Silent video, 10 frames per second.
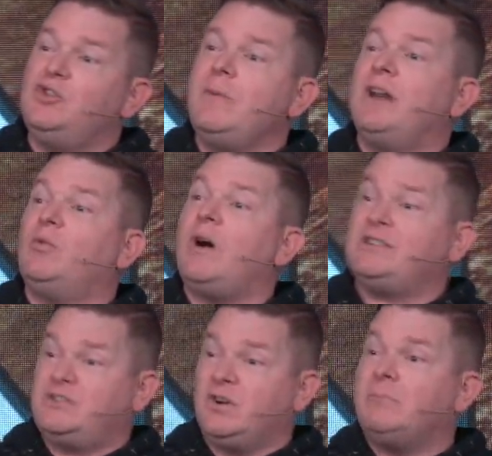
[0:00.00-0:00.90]
you better
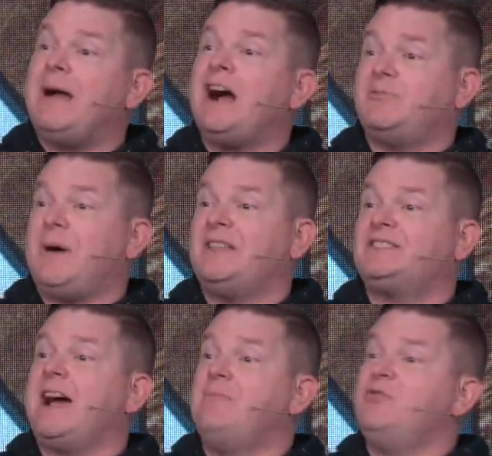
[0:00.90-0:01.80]
watch your mouth by the
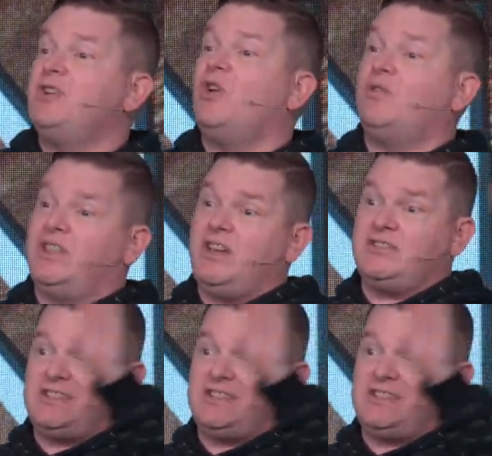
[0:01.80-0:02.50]
time you get over to the other